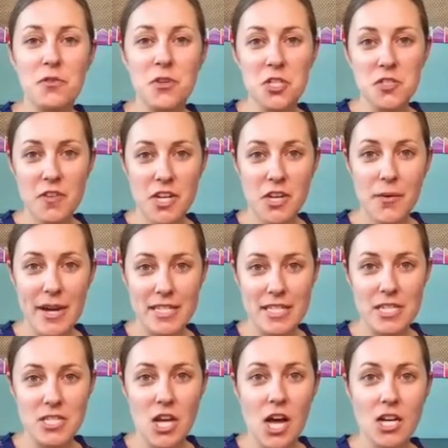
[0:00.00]
The first video I
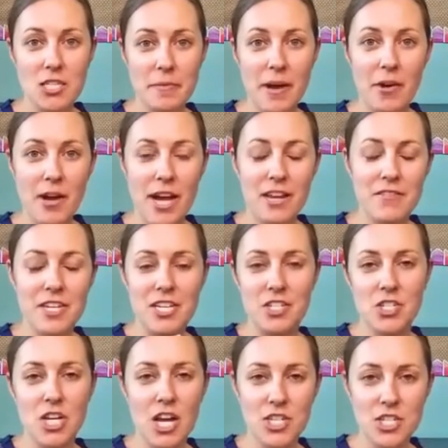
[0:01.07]
did talked about kind of an
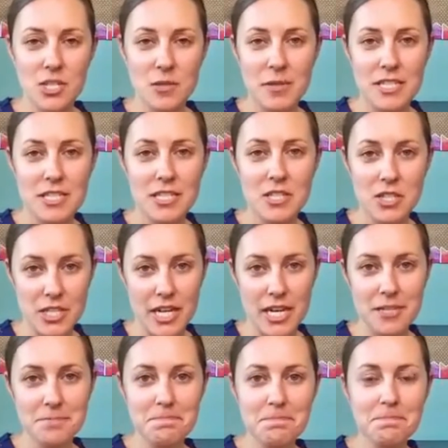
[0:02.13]
introduction to blended
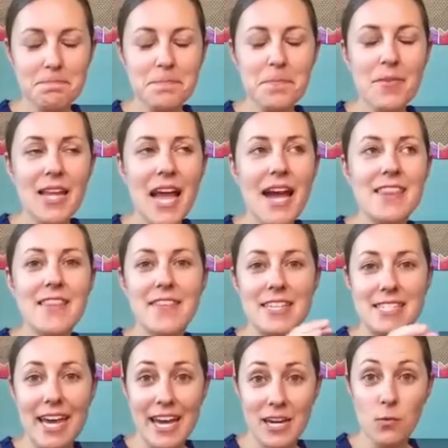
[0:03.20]
learning. And then the
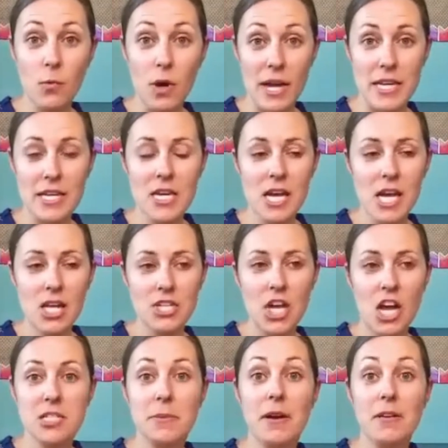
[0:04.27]
second one
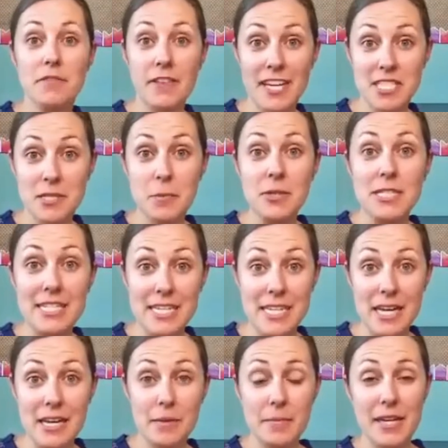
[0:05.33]
talked about flexible
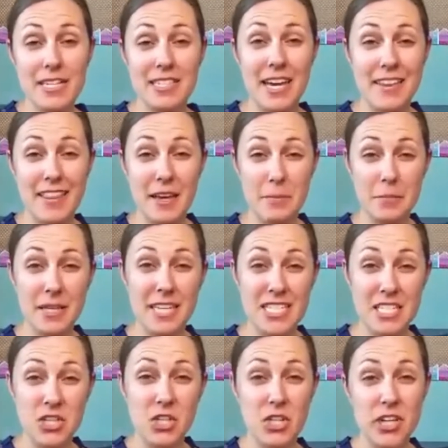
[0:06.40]
seating, because I think
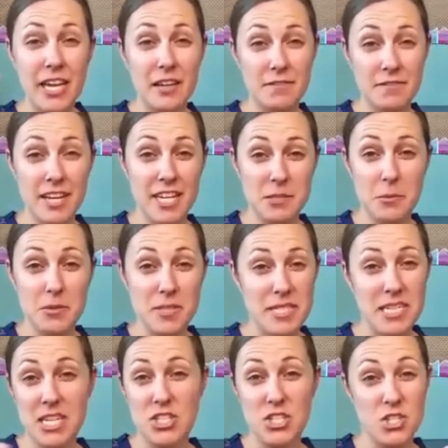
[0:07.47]
blended learning and flexible
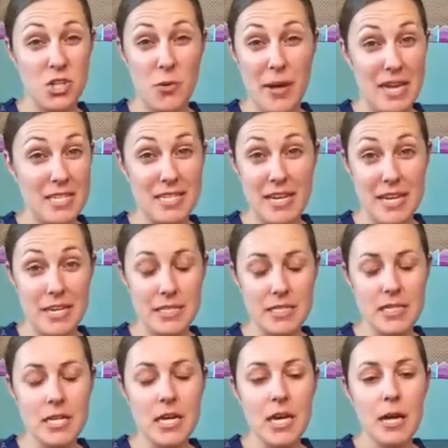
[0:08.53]
seating just go hand in
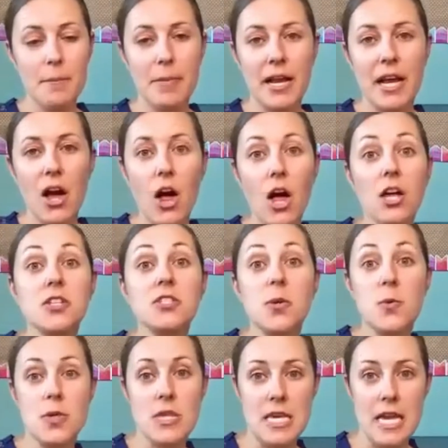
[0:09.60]
hand. But I
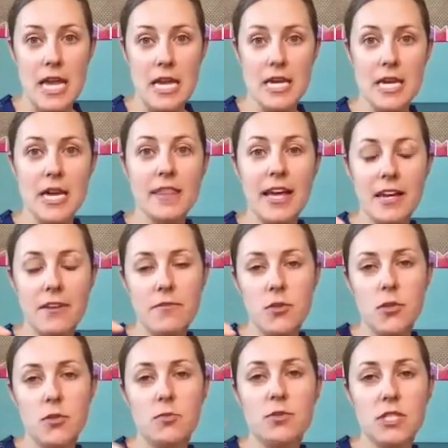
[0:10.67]
also think that if
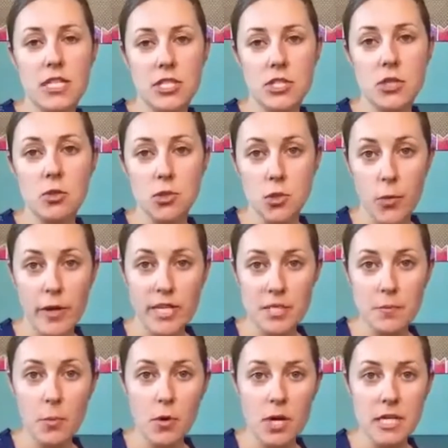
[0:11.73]
you use digital
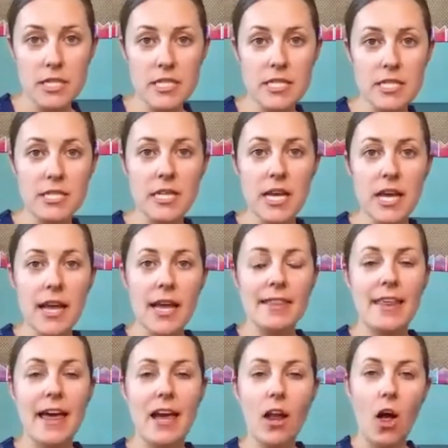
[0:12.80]
choice boards,
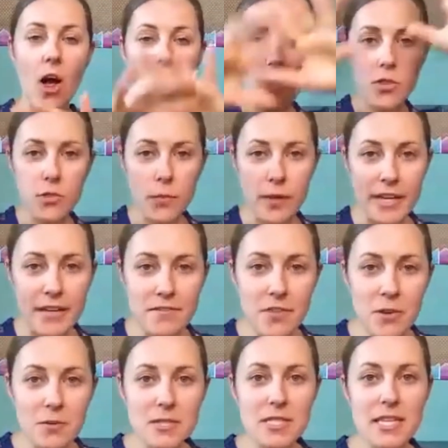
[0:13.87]
that all 3 of
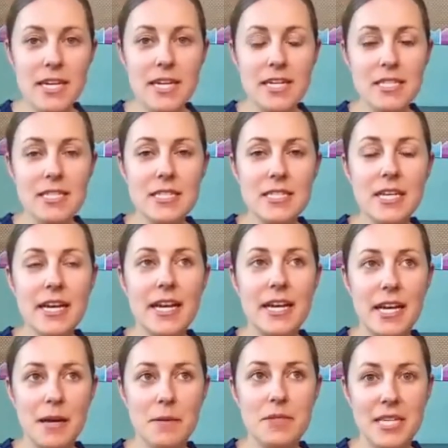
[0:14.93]
those things
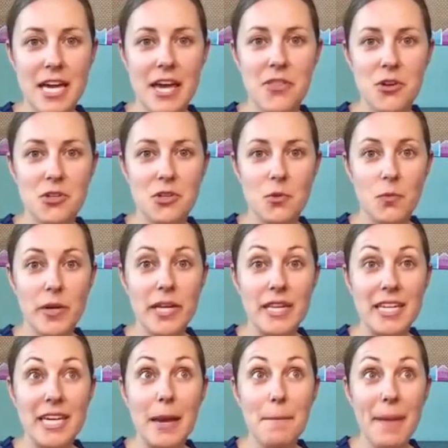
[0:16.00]
can come together in a
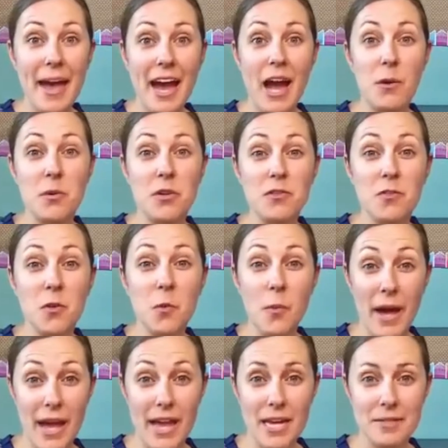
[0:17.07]
really powerful
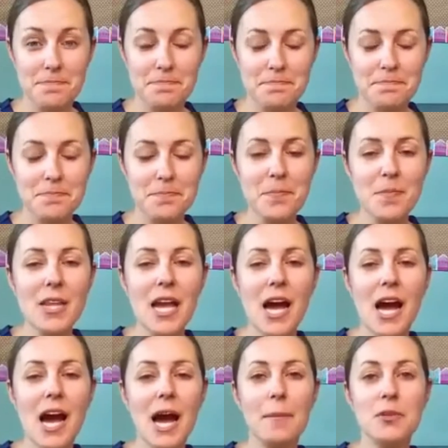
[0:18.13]
way.
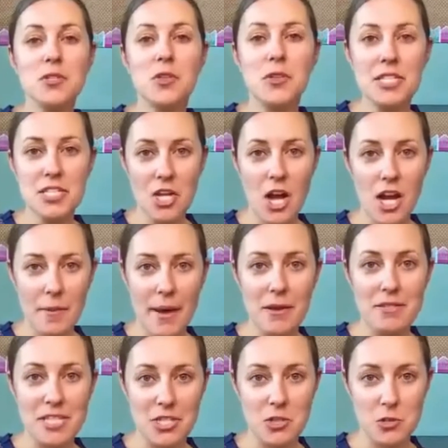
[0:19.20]
So let's talk
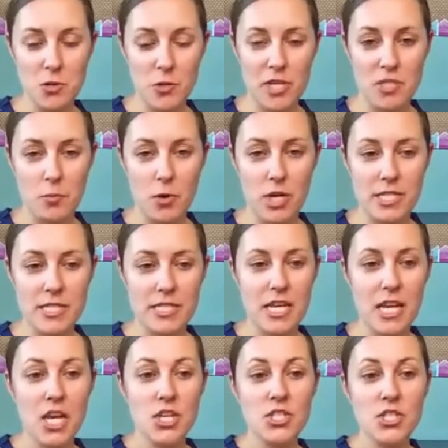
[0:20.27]
about digital choice boards.
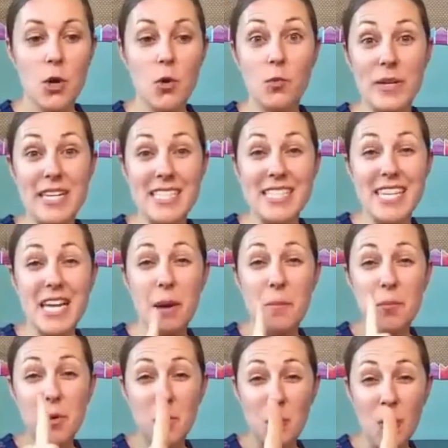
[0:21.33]
So reason
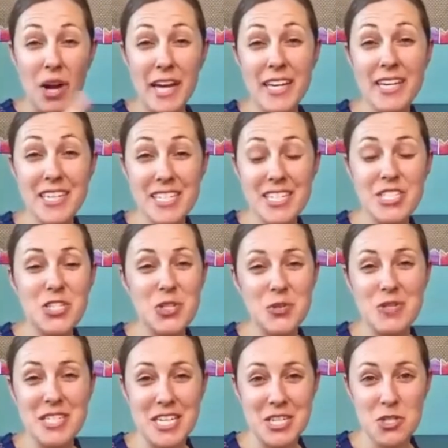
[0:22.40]
number 1 to
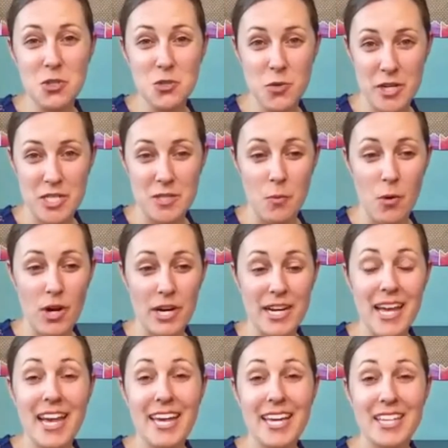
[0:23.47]
use a digital choice board
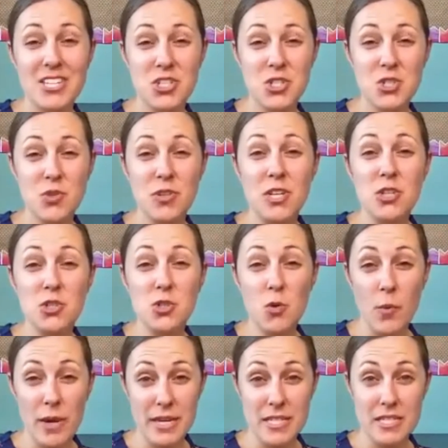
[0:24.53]
is student
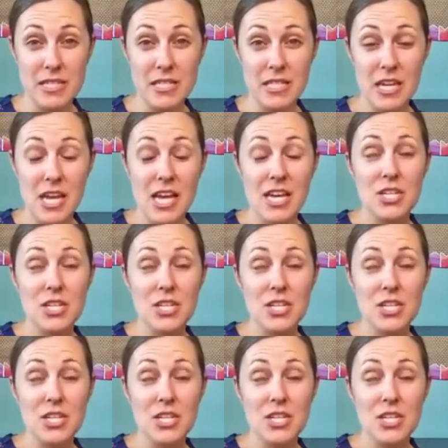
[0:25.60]
choice.